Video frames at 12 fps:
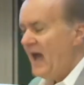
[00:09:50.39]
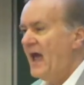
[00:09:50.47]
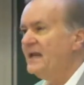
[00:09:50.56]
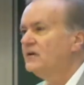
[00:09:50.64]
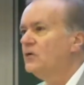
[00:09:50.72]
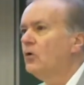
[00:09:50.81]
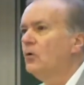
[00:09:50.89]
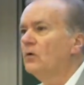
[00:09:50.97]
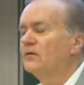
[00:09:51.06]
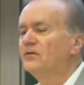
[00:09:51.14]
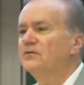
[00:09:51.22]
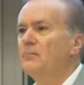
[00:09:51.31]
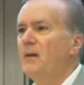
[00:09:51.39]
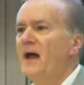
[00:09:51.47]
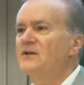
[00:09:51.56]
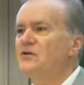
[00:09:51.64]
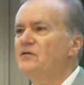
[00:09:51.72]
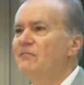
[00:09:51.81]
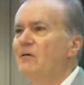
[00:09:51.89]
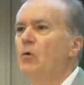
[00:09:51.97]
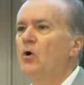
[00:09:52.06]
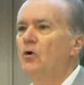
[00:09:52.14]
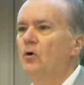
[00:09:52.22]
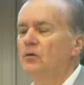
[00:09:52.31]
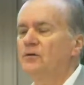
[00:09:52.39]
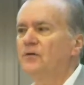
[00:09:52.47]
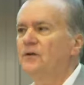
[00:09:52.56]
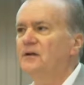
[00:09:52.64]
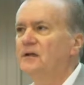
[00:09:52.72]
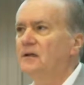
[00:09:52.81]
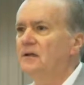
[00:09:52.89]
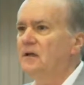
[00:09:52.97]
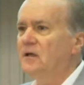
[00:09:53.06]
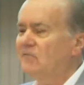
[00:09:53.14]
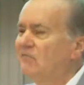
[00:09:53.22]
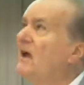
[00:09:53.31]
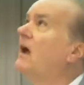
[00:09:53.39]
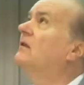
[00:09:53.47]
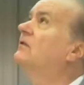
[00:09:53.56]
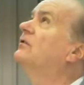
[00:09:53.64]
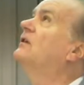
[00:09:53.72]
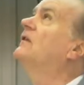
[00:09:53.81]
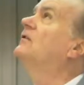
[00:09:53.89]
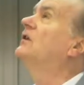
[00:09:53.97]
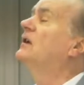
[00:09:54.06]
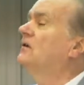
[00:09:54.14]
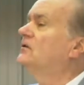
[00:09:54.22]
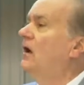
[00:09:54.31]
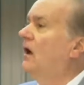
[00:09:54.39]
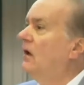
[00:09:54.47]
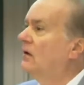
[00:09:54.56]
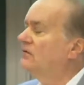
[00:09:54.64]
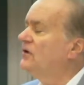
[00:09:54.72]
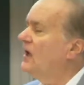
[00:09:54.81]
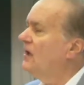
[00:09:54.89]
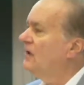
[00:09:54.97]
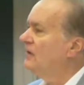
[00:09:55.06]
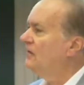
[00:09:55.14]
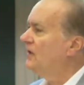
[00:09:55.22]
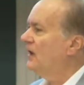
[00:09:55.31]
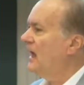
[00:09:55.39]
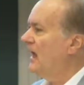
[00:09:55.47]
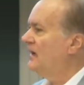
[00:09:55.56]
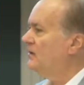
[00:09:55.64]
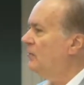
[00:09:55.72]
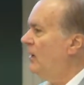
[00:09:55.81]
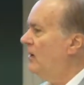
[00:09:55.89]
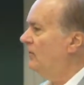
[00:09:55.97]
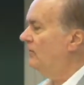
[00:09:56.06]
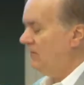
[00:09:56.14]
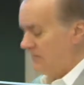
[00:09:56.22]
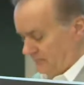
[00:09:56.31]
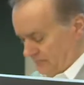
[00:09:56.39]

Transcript: And he calls this imaginary world that he creates in the ceiling tiles the land above.